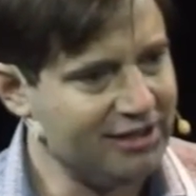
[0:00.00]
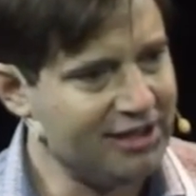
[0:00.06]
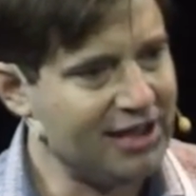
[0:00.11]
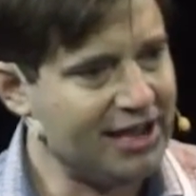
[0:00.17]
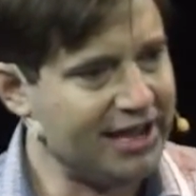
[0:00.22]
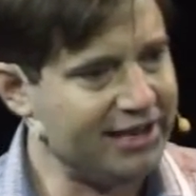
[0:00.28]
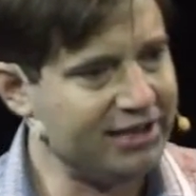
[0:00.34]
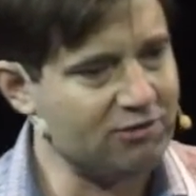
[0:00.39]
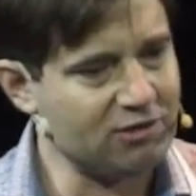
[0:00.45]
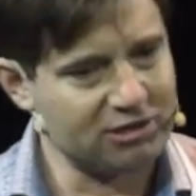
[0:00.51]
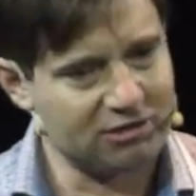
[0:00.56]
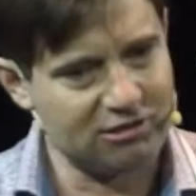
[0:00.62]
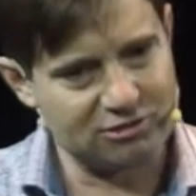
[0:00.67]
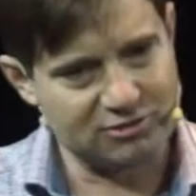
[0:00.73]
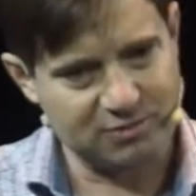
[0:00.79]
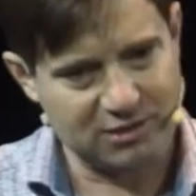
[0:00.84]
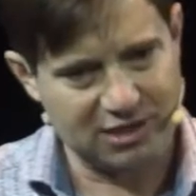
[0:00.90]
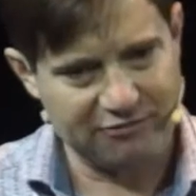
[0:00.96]
I know what
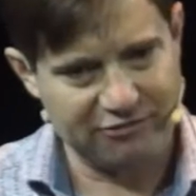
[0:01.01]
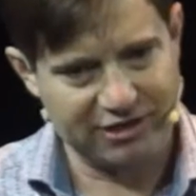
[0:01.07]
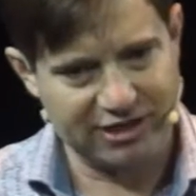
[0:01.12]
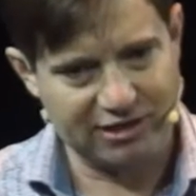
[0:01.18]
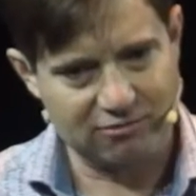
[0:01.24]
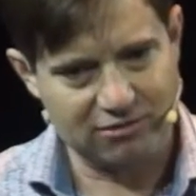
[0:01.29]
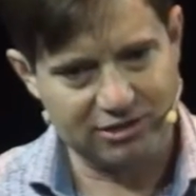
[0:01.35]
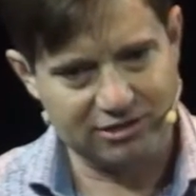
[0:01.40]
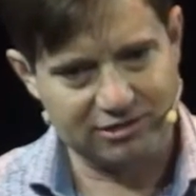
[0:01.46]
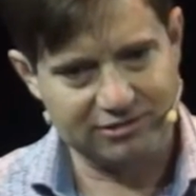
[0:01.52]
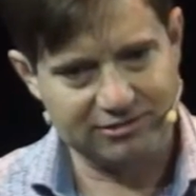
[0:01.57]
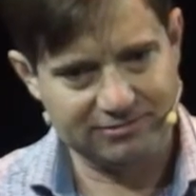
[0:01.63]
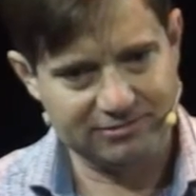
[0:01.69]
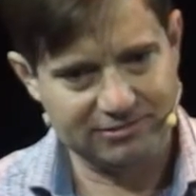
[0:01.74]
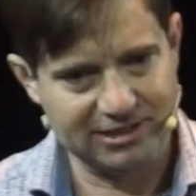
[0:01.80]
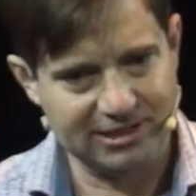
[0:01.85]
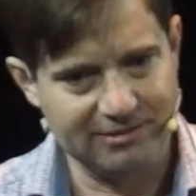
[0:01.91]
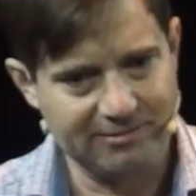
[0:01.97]
gross profit I want,
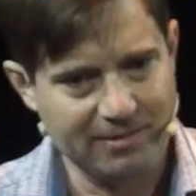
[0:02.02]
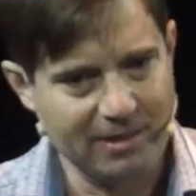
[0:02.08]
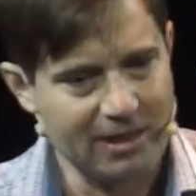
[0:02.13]
right?